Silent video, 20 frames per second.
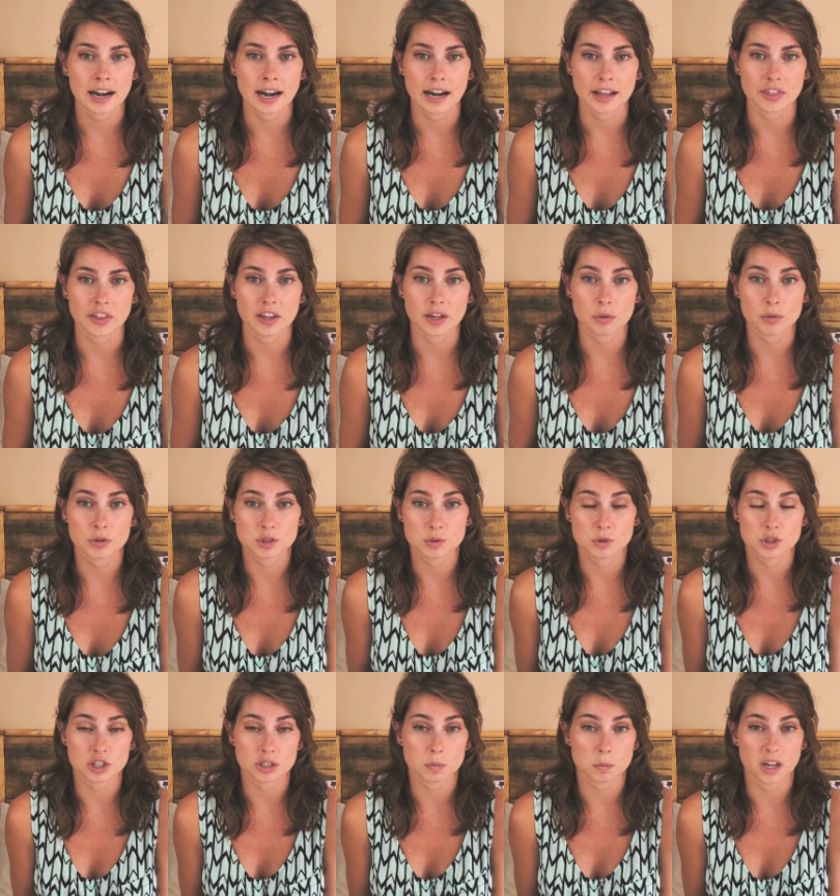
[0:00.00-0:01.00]
and I think it was
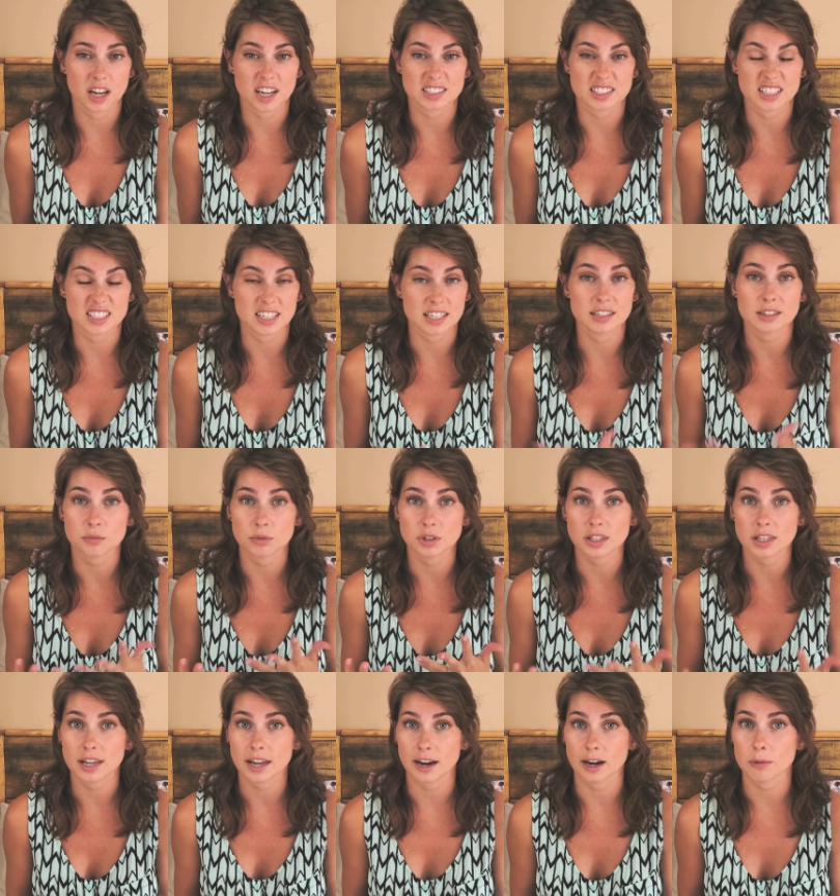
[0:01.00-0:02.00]
just because I didn't
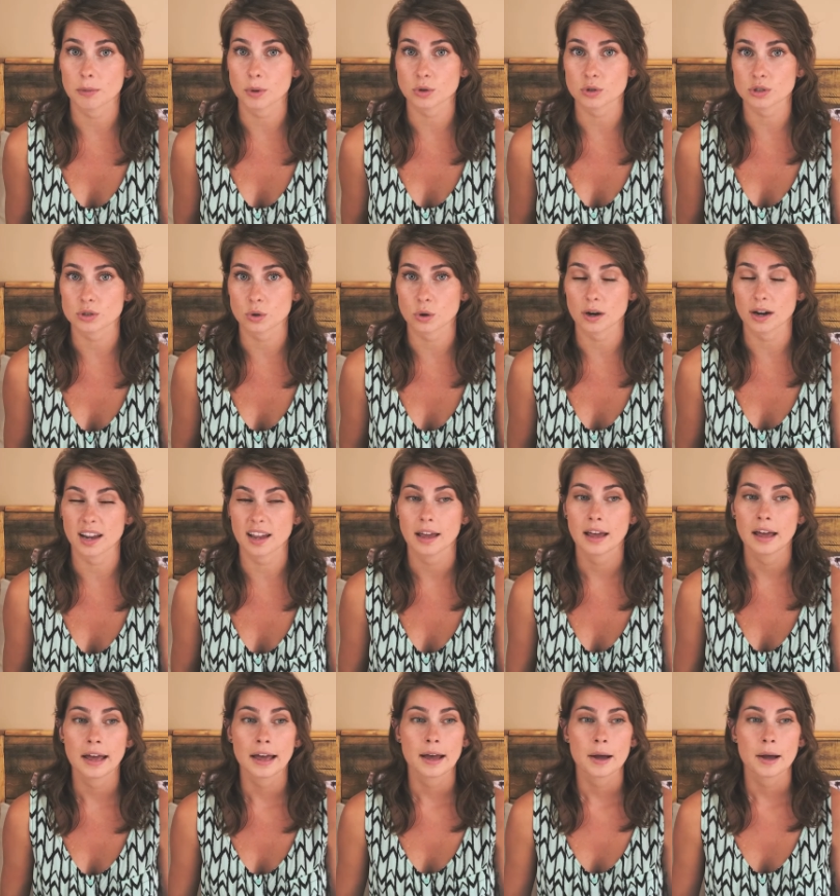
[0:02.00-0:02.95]
really care about the story.